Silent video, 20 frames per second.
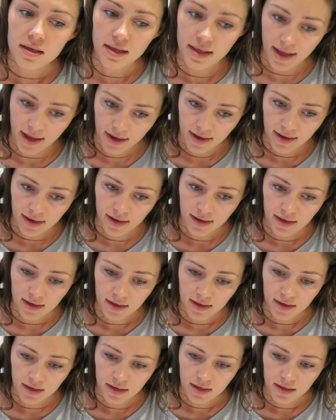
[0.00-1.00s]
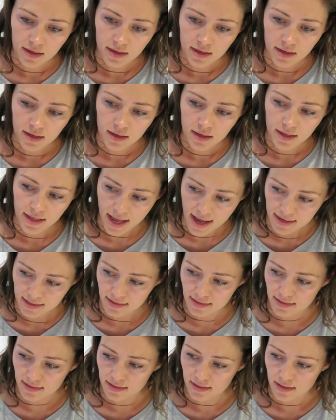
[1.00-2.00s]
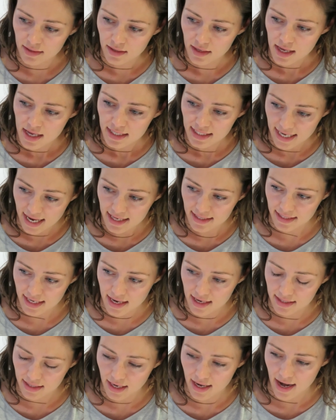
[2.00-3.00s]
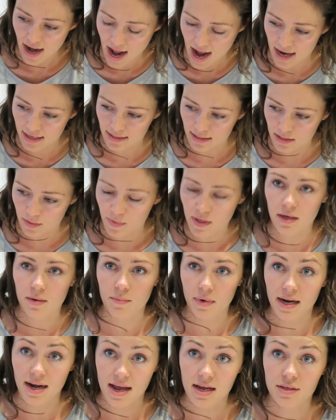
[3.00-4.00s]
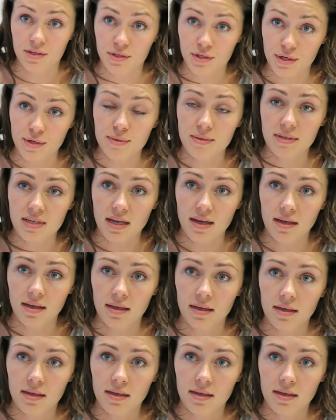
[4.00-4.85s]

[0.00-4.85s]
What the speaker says: Yeah. Yes. Ted said that it has to be in by next Tuesday.